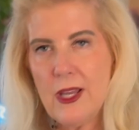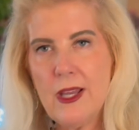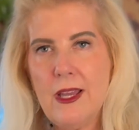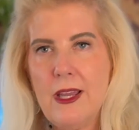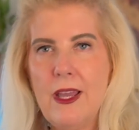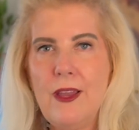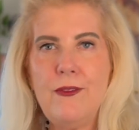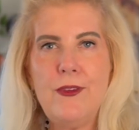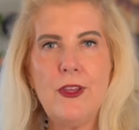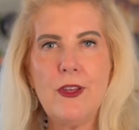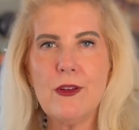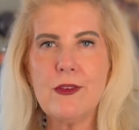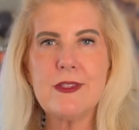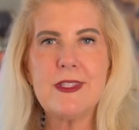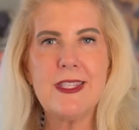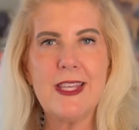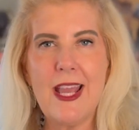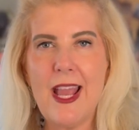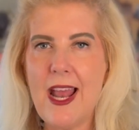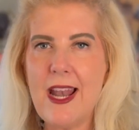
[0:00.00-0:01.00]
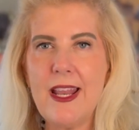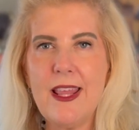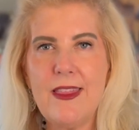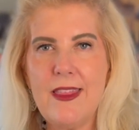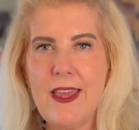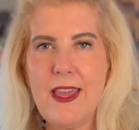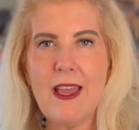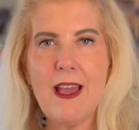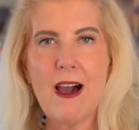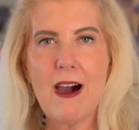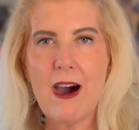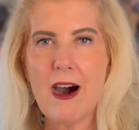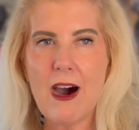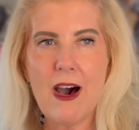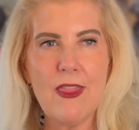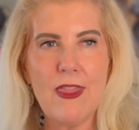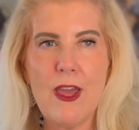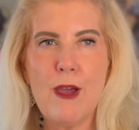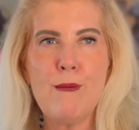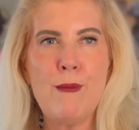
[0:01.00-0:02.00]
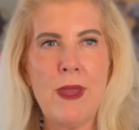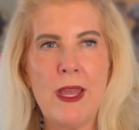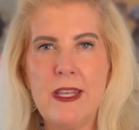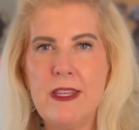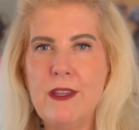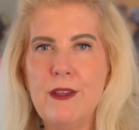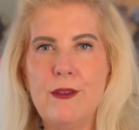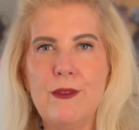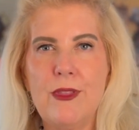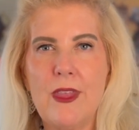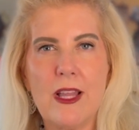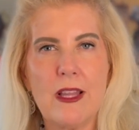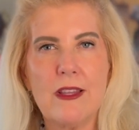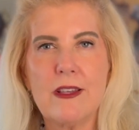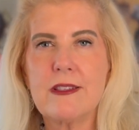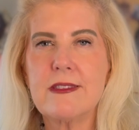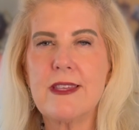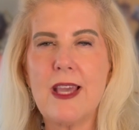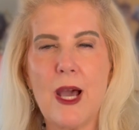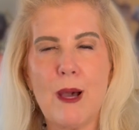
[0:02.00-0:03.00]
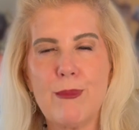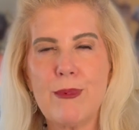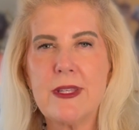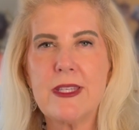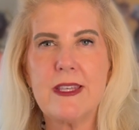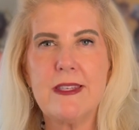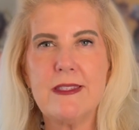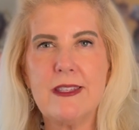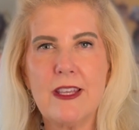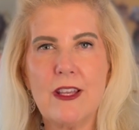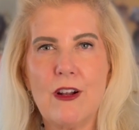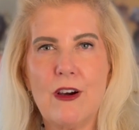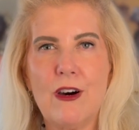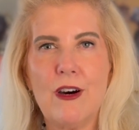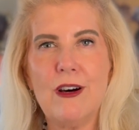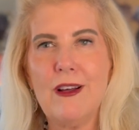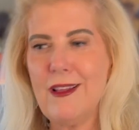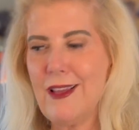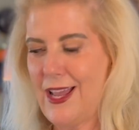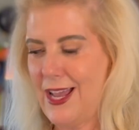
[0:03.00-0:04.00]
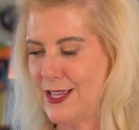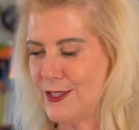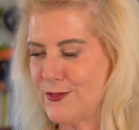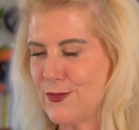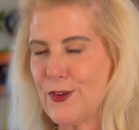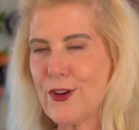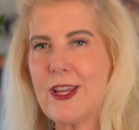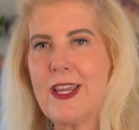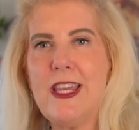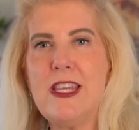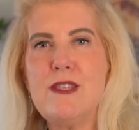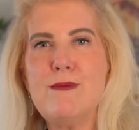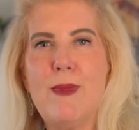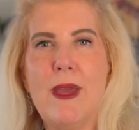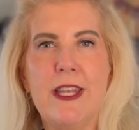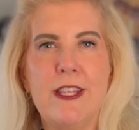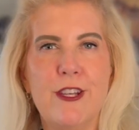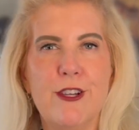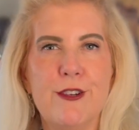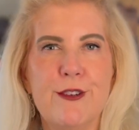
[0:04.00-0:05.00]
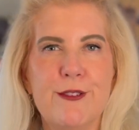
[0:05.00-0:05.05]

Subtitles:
if you don't see anything on that menu that looks appetizing at all, ask for a kids menu.